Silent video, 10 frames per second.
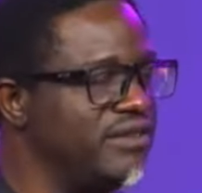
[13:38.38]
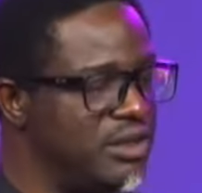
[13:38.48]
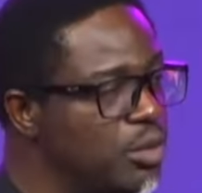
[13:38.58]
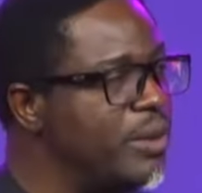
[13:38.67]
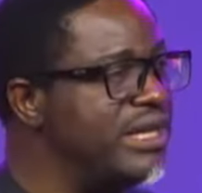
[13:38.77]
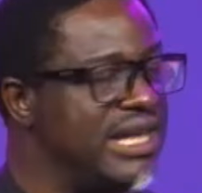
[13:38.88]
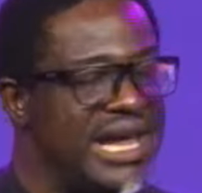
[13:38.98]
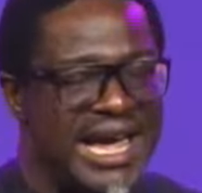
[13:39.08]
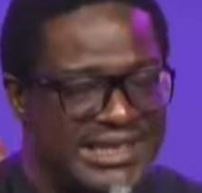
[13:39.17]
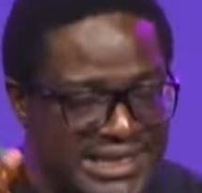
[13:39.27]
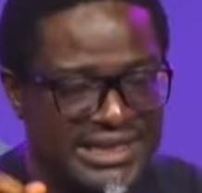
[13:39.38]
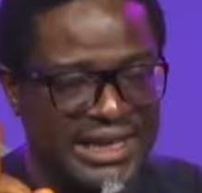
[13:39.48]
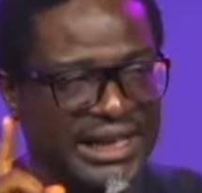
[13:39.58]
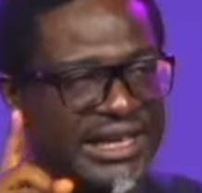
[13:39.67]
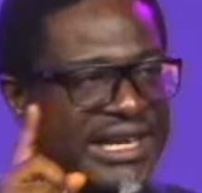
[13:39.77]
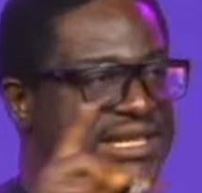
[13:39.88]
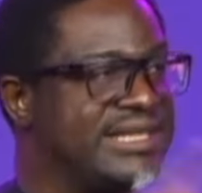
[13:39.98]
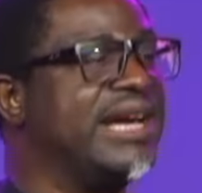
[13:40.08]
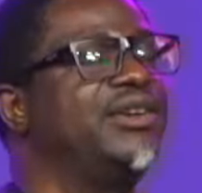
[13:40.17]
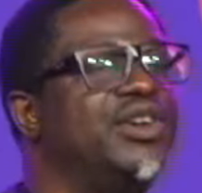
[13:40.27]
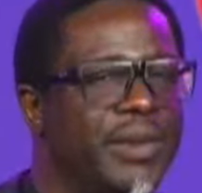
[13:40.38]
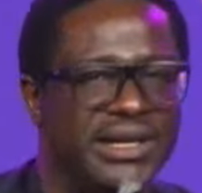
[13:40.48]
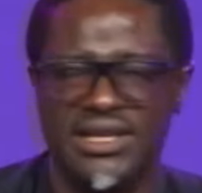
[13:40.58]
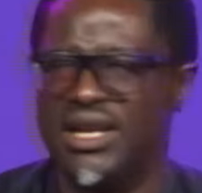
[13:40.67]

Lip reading: the moment they are in disagreement,